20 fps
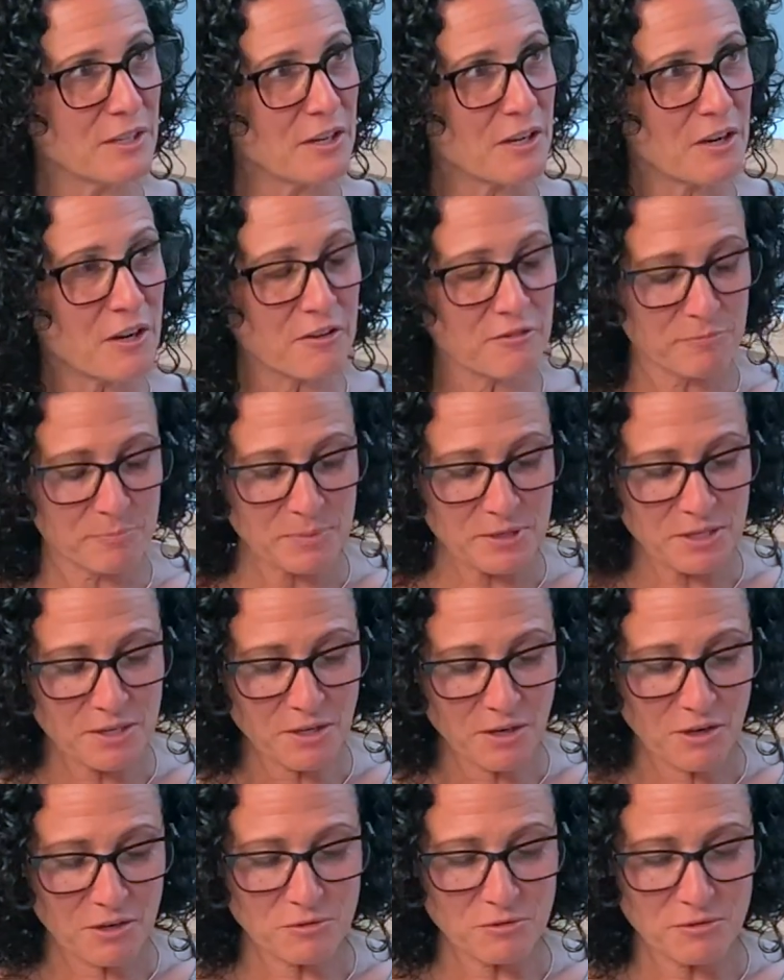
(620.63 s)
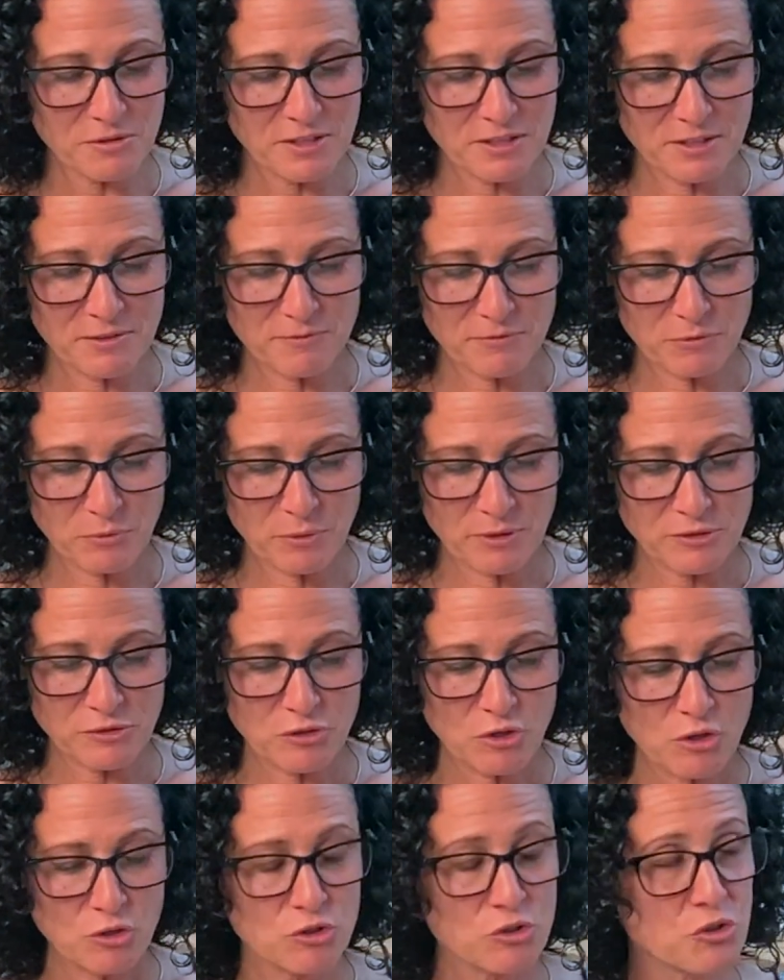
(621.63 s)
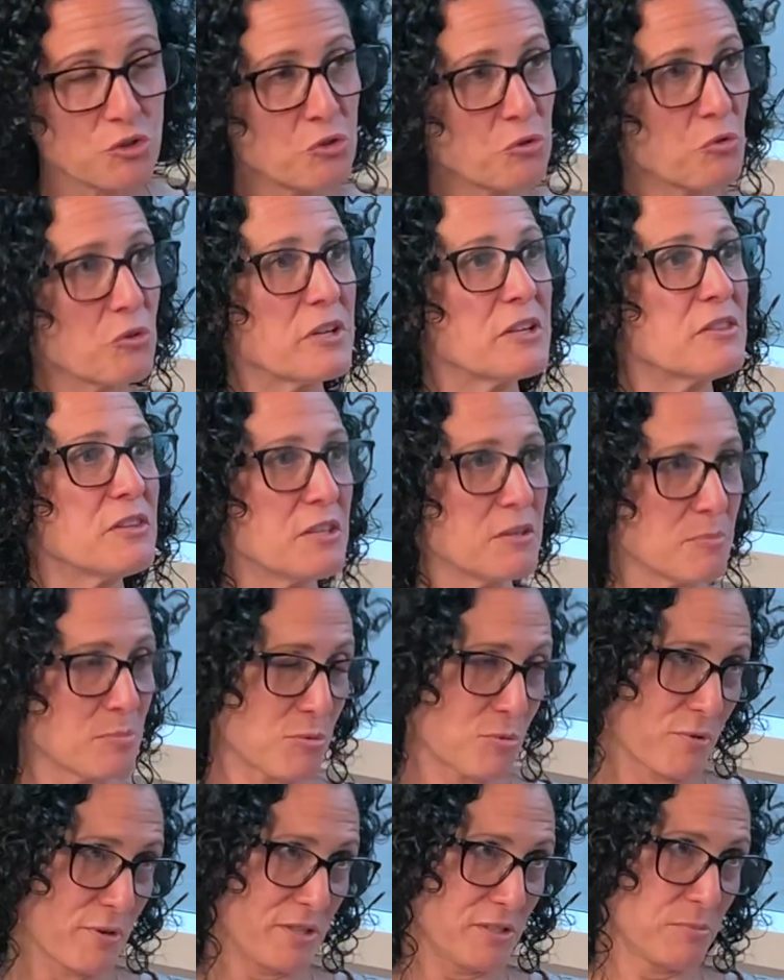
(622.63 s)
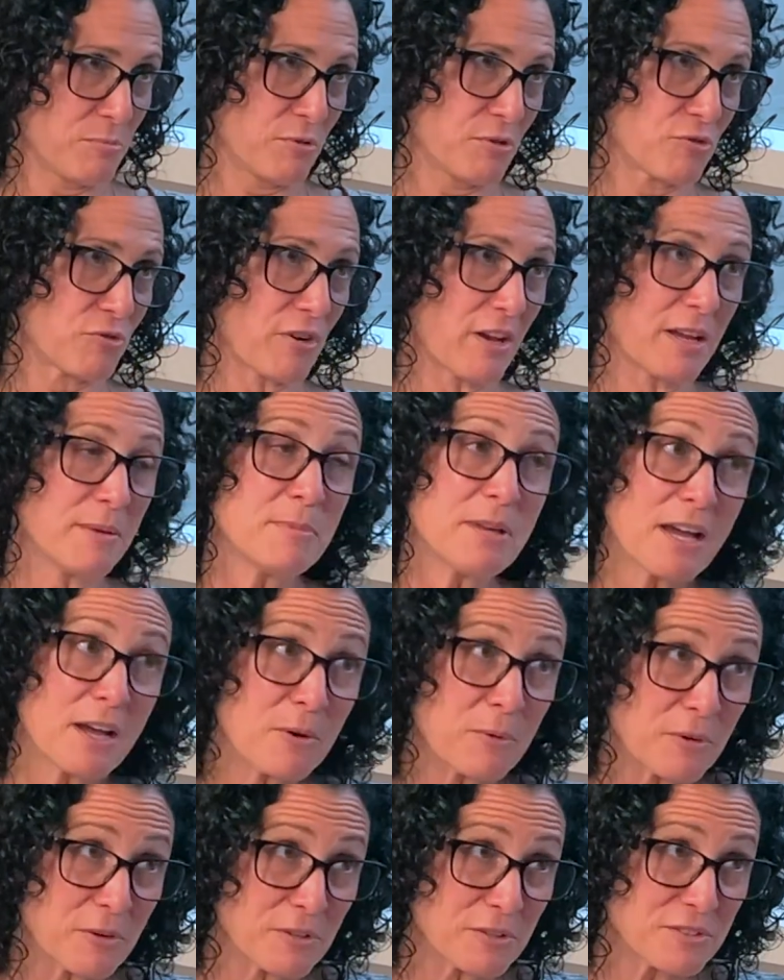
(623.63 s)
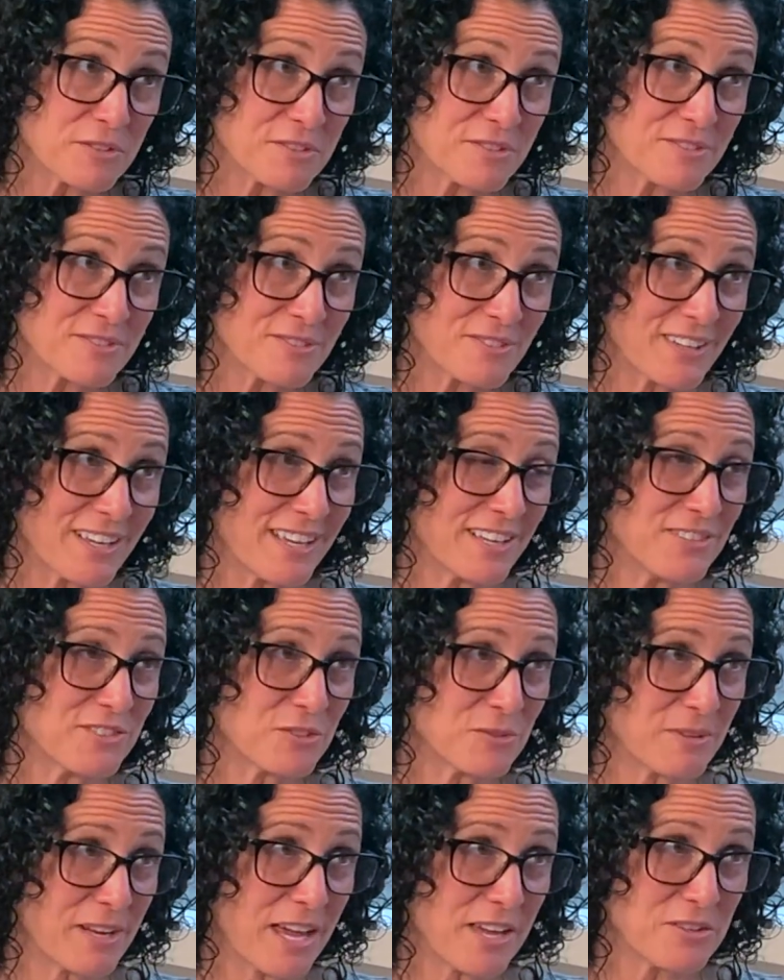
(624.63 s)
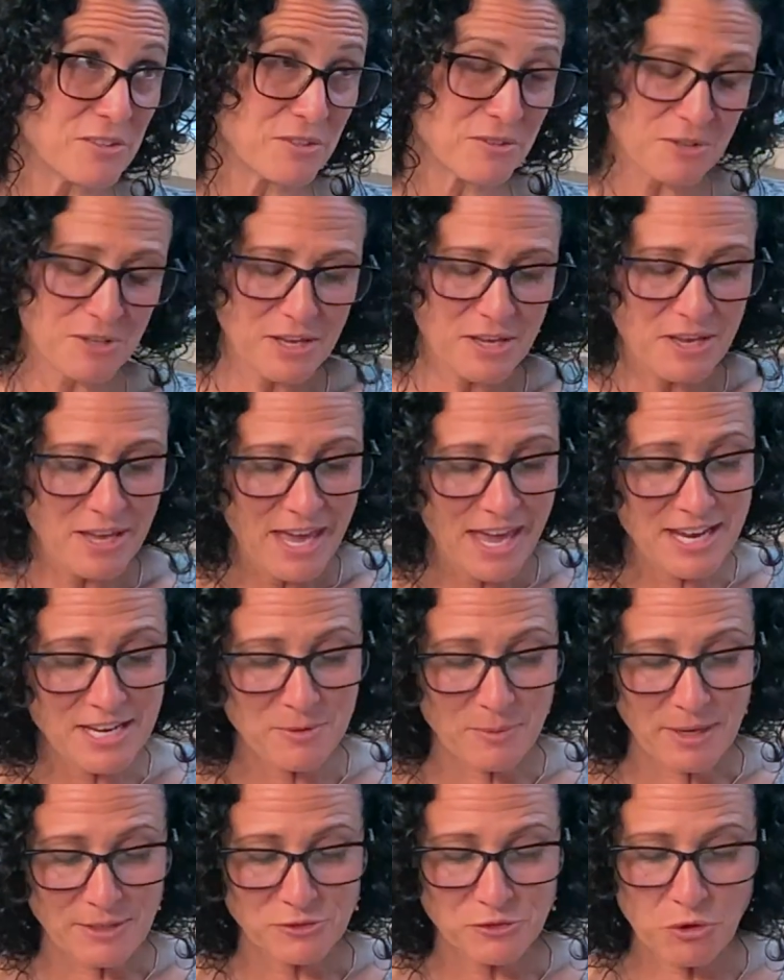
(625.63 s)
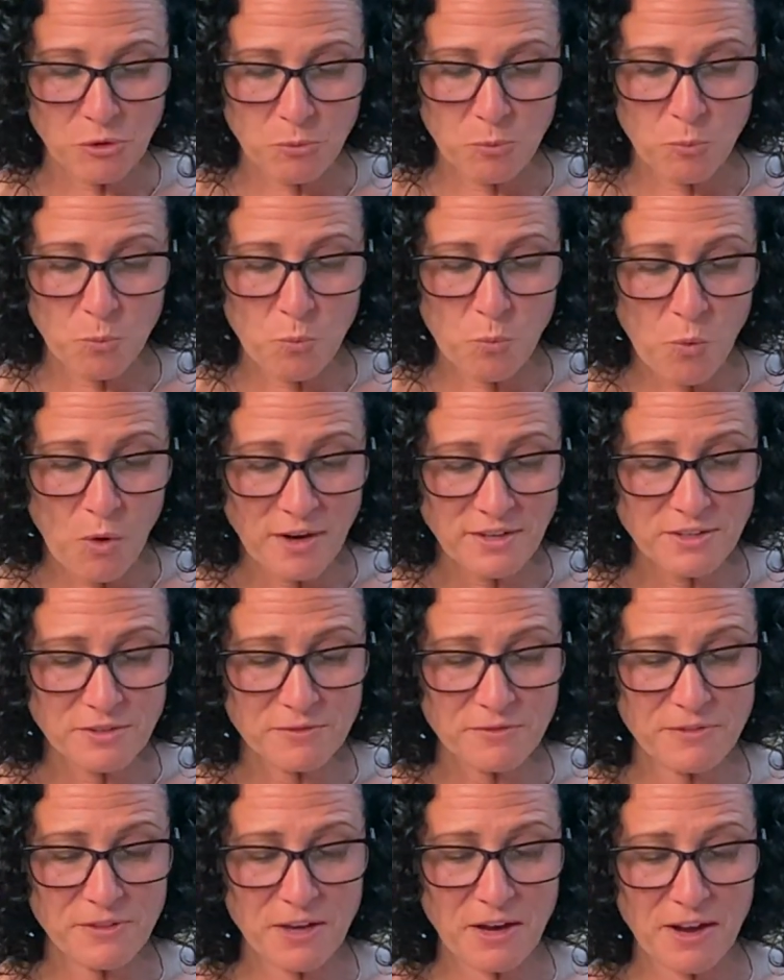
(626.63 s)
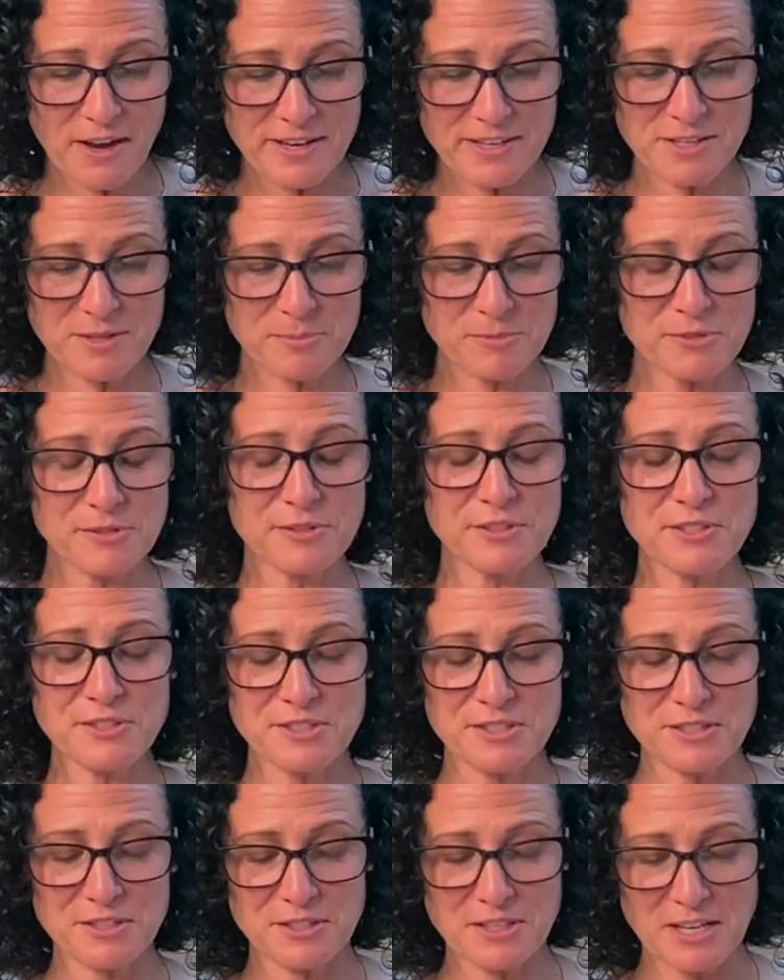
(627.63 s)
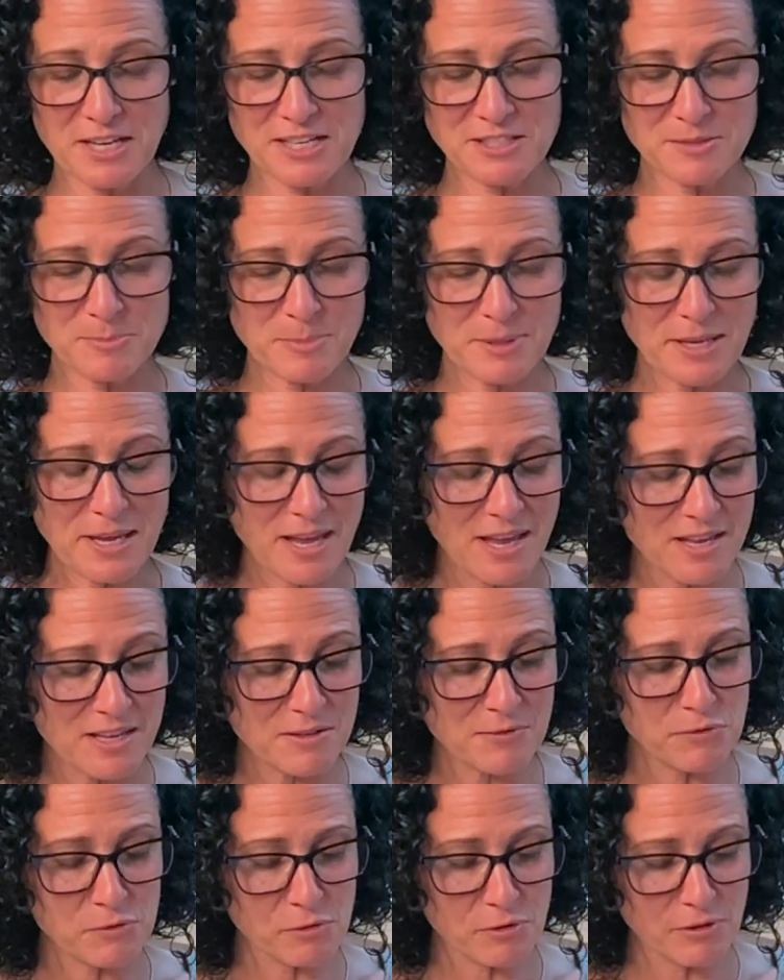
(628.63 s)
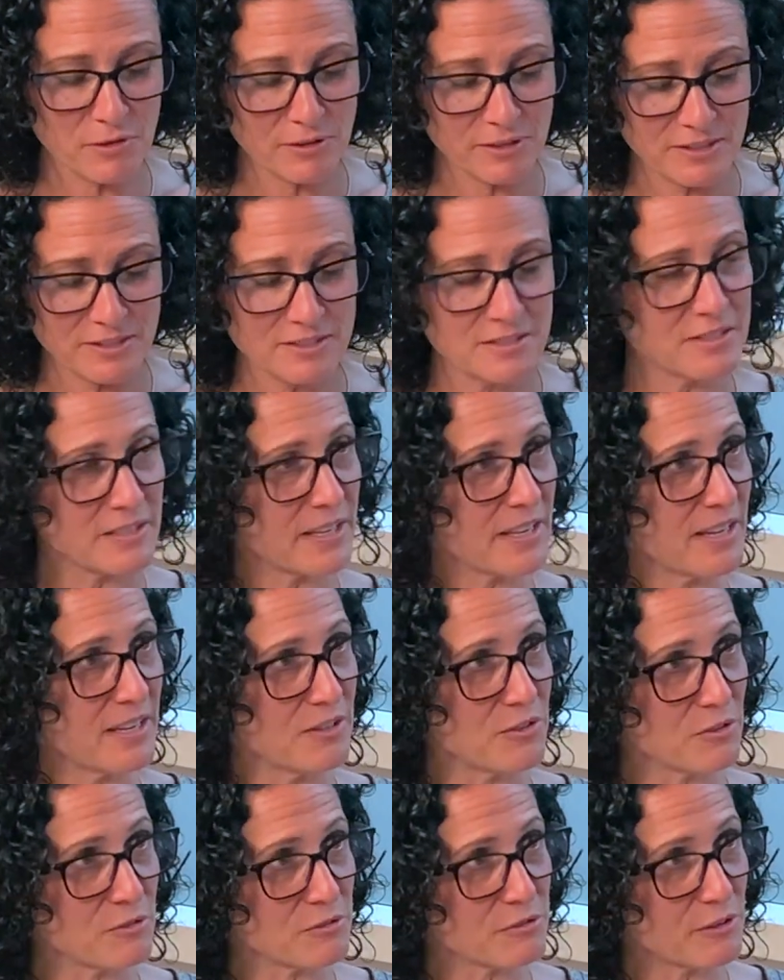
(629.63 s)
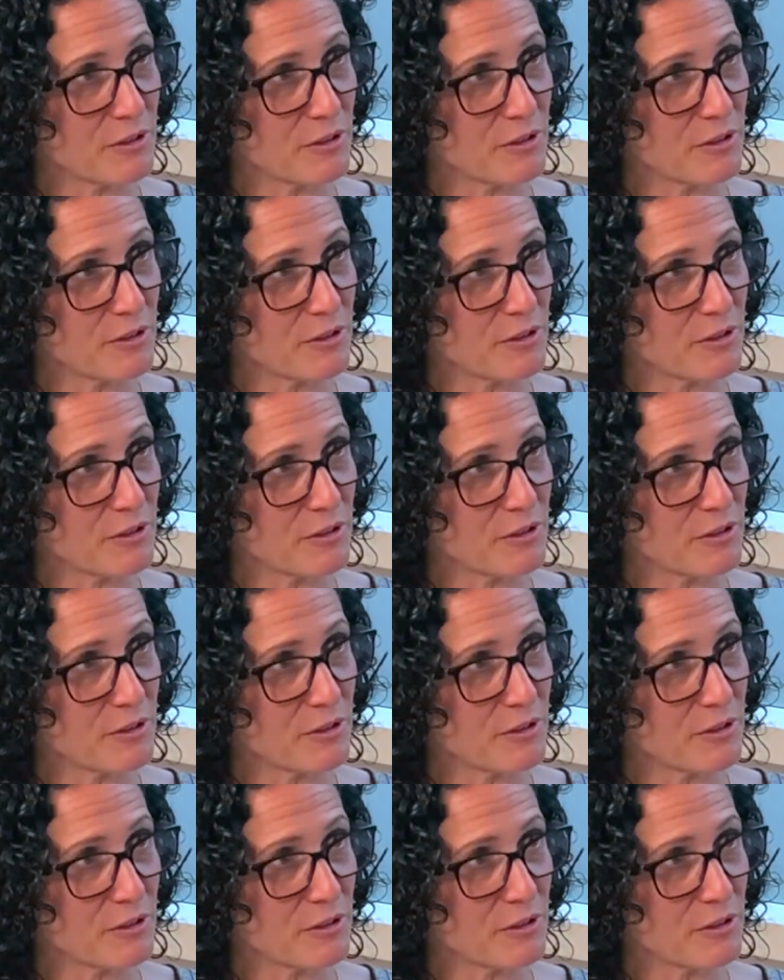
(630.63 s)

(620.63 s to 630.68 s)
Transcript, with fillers: of being under the influence during the employee's prescribed hours. Okay, okay, so not anyway. So one of the items listed as behavioral indicators